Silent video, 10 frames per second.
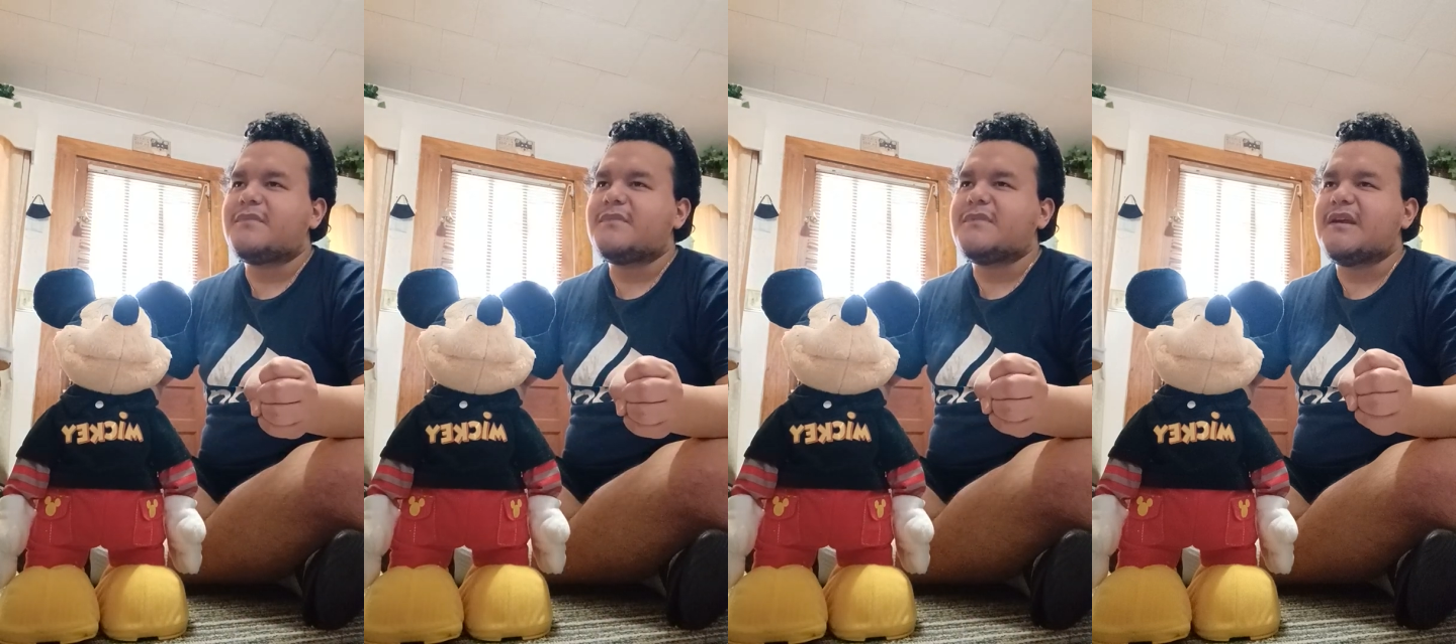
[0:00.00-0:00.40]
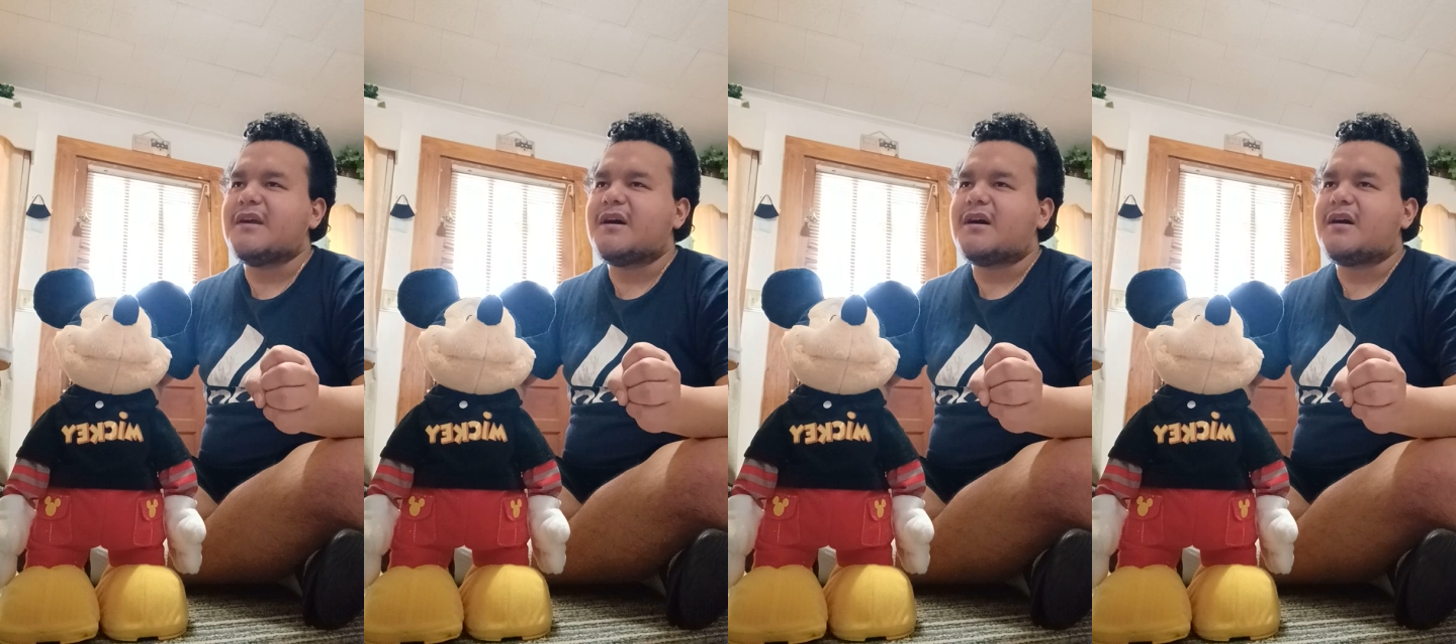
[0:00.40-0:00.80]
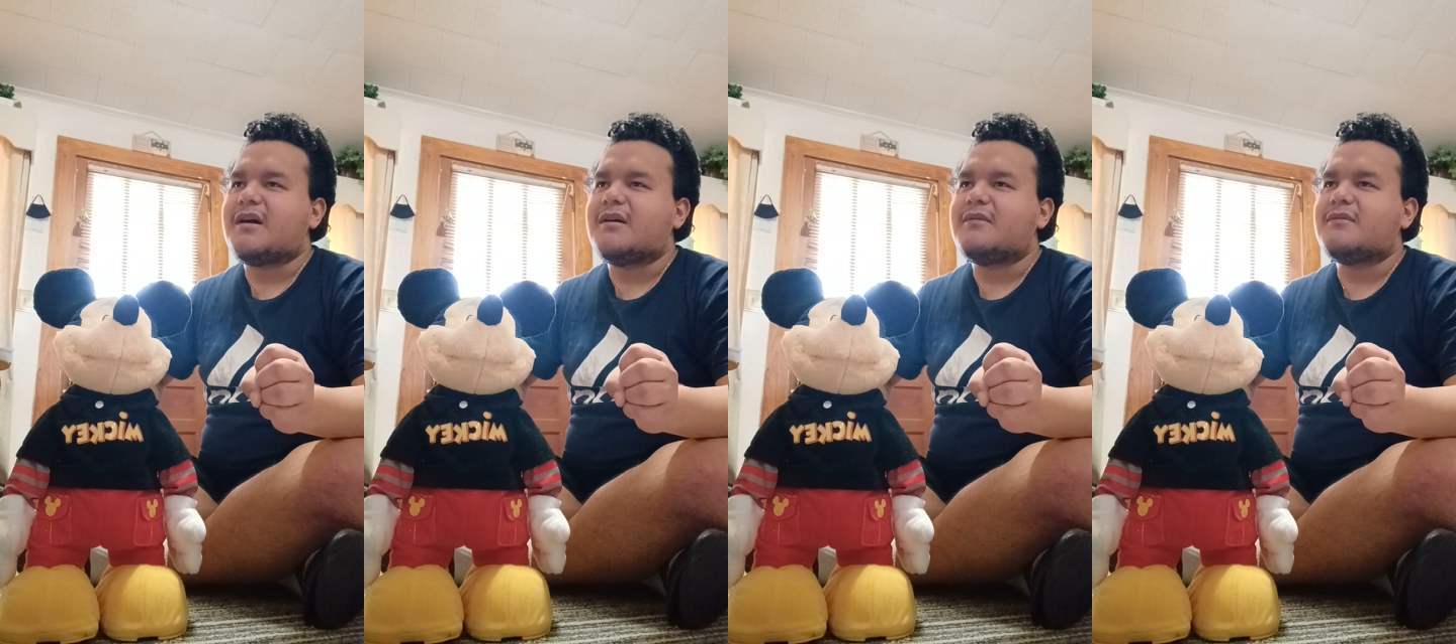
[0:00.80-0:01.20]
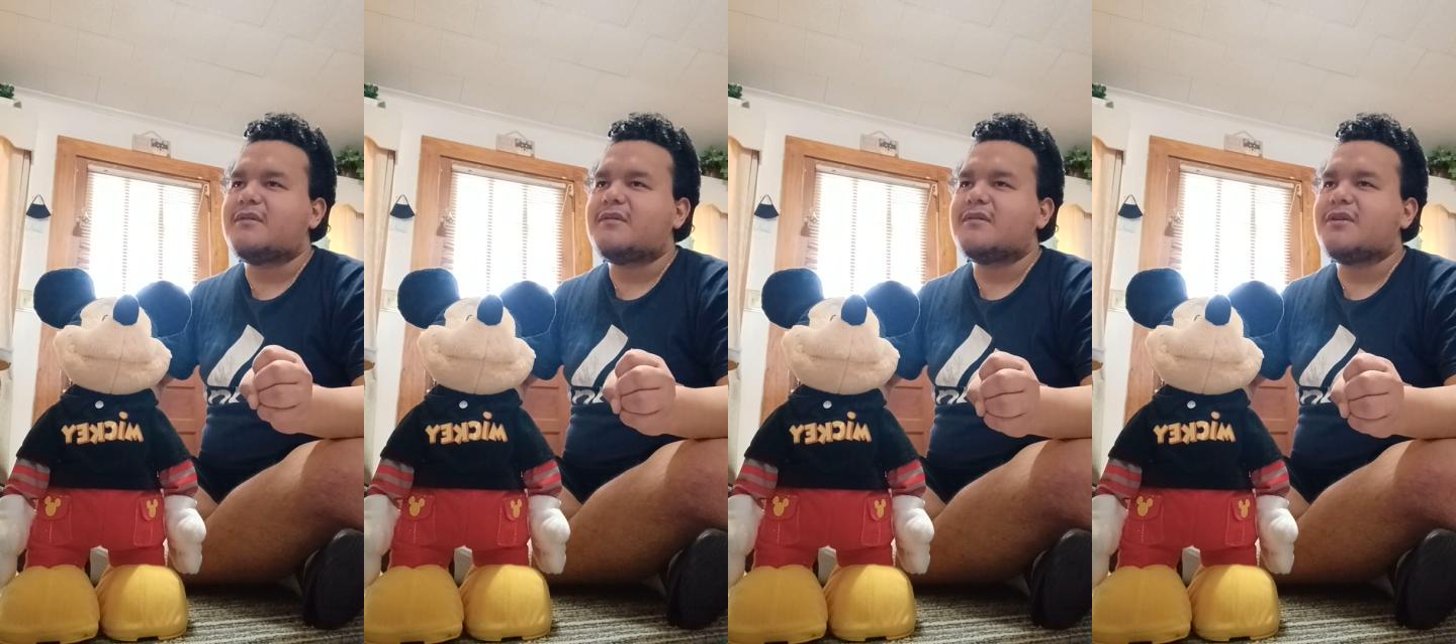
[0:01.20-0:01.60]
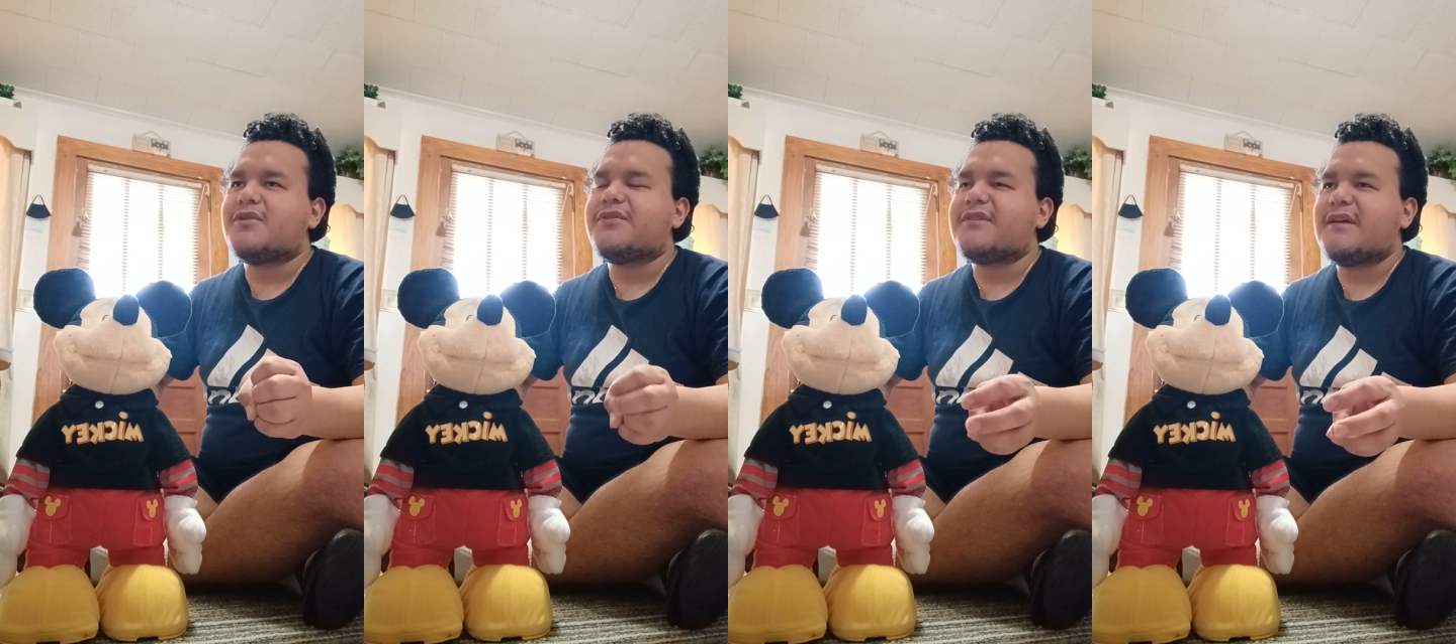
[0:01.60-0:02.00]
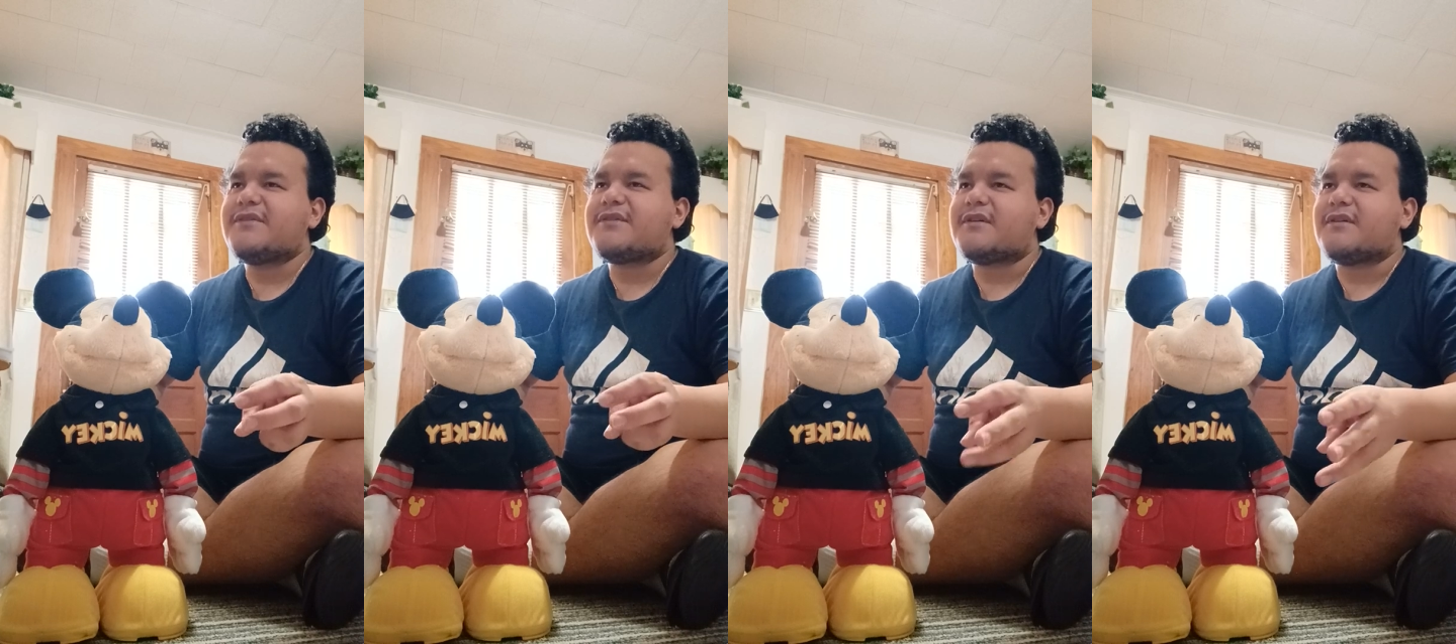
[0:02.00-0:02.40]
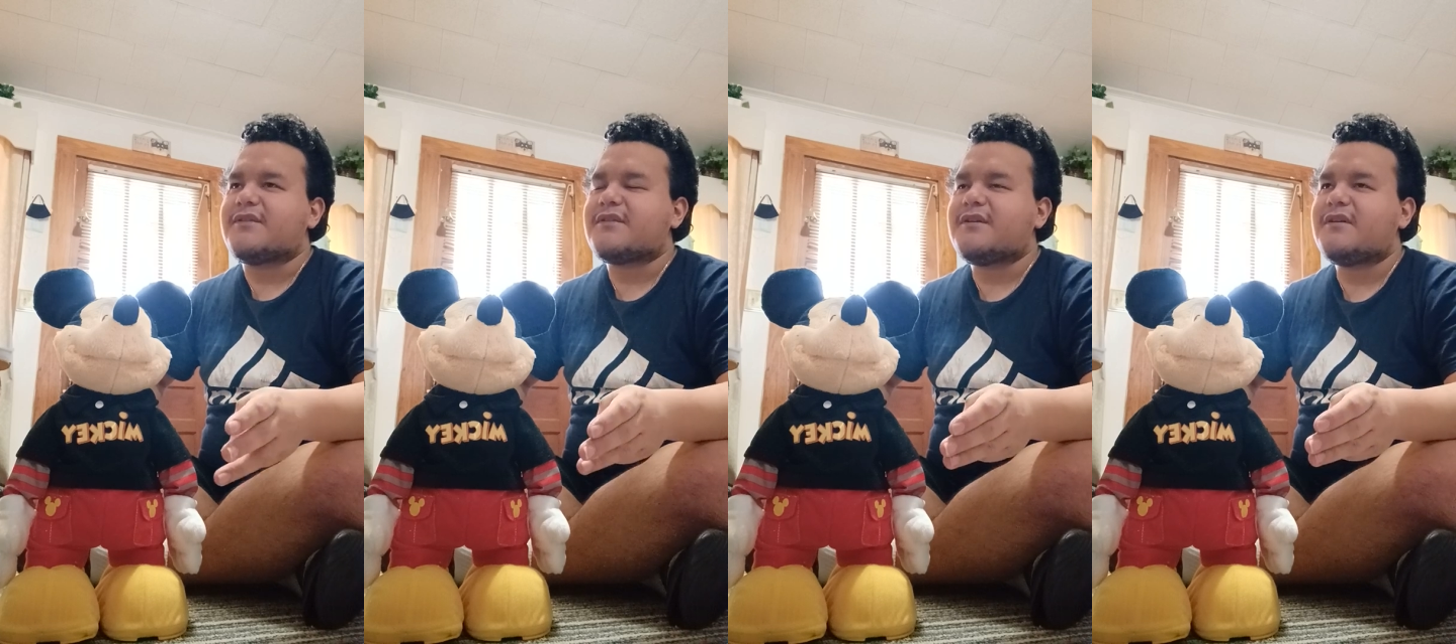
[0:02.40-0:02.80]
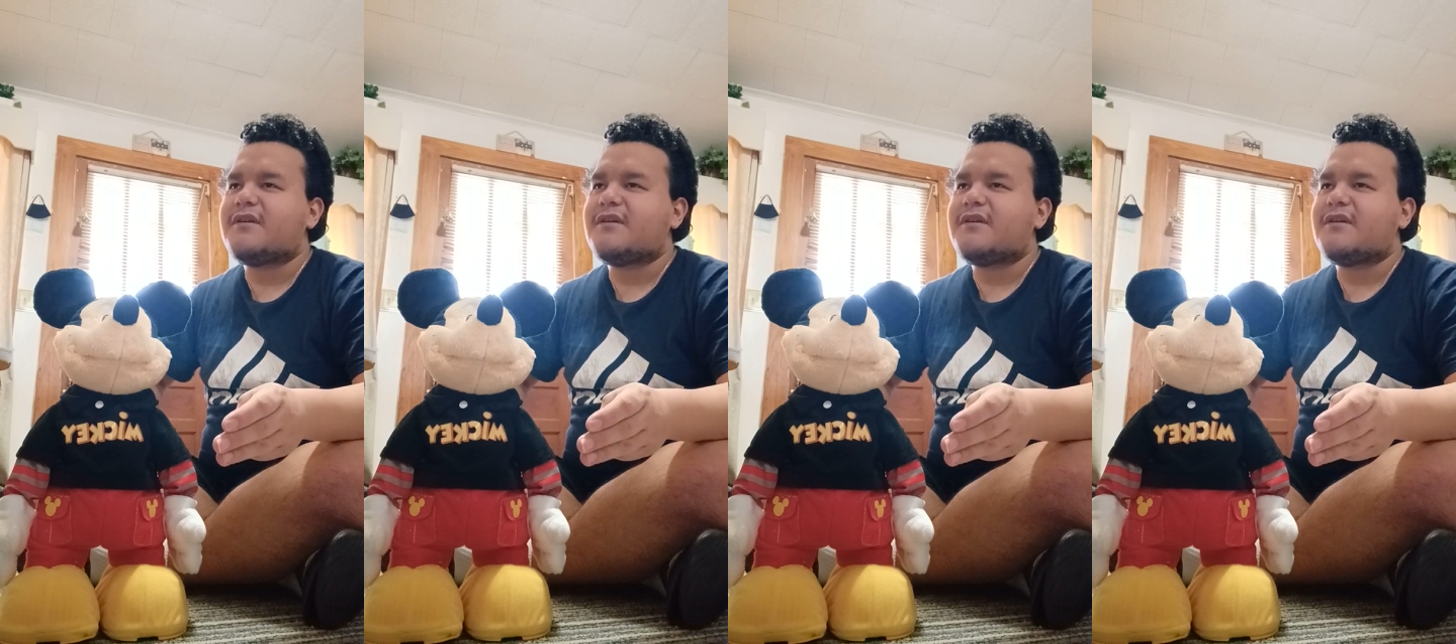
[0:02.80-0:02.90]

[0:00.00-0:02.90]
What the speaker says: the little sensors,